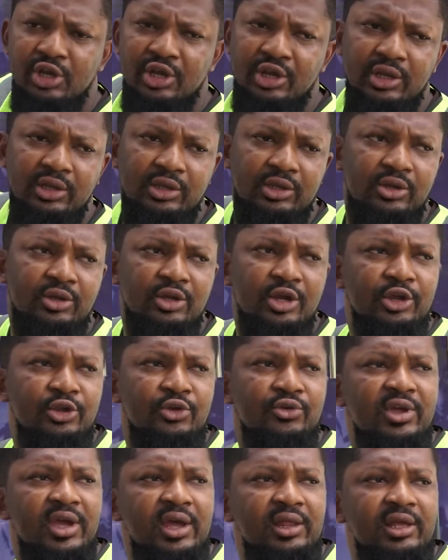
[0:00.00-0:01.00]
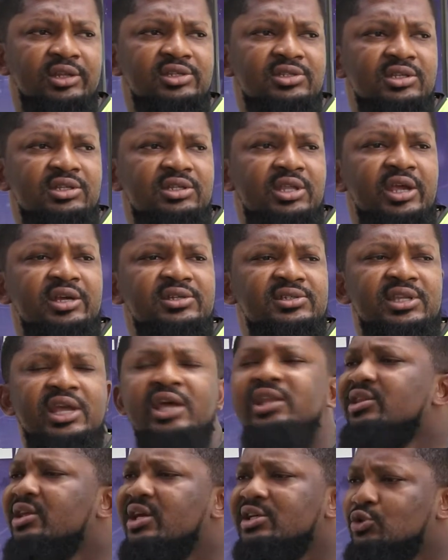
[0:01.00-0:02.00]
You hear that it takes
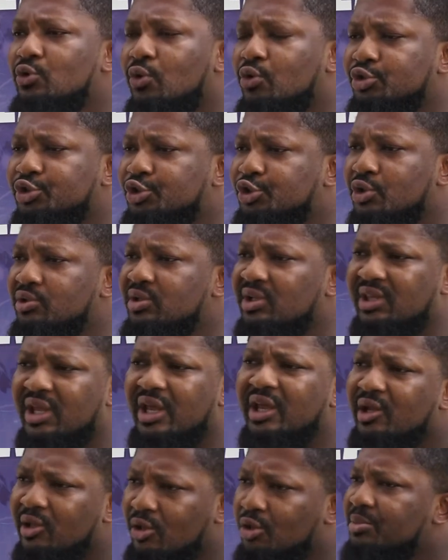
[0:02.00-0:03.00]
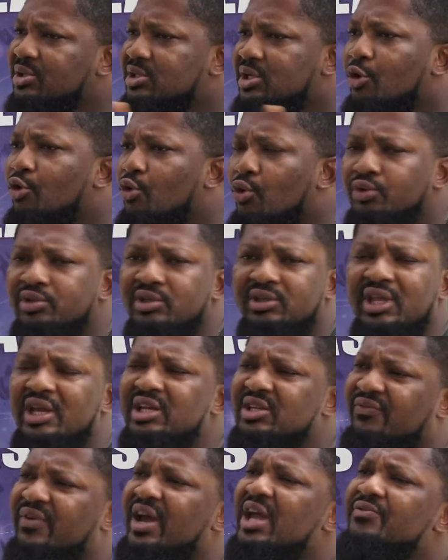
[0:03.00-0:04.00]
10 years to construct a 10-kilometer road. It
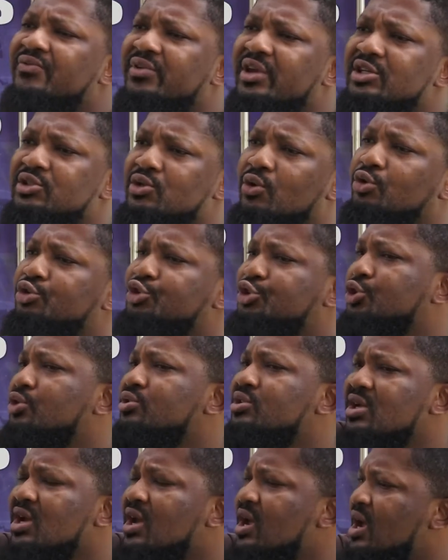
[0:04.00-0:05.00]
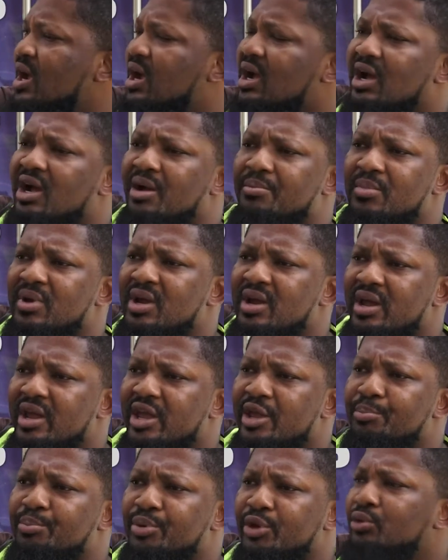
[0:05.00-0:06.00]
takes 5 years to construct a
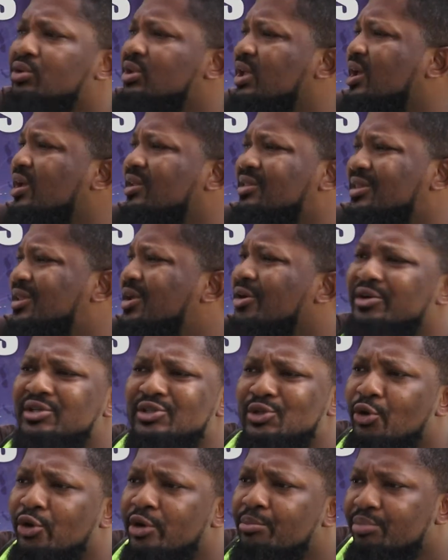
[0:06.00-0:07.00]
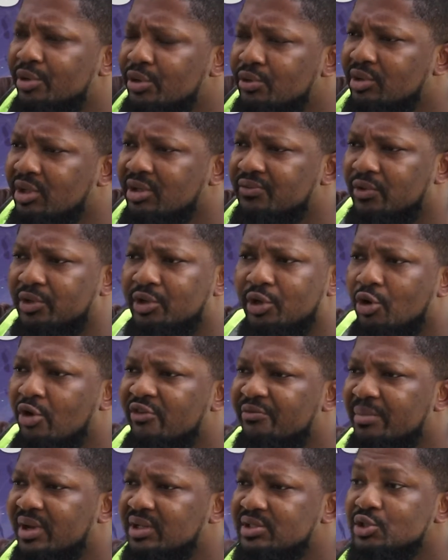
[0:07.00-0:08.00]
3-story building for the
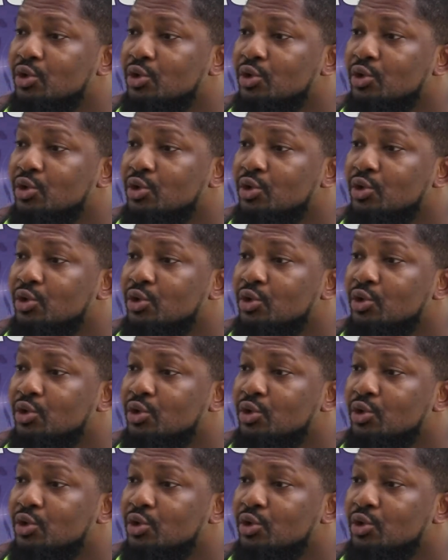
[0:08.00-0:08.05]
government.